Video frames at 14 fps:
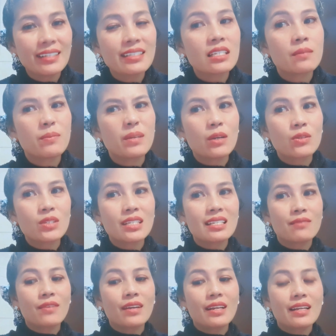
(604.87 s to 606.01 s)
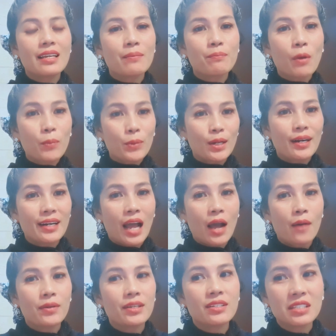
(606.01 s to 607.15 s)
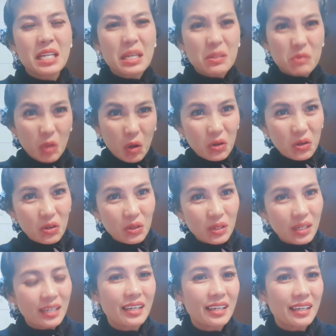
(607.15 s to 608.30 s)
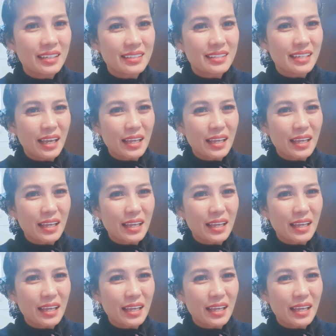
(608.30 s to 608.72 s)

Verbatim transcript: this is because this is very popular now in TikTok, in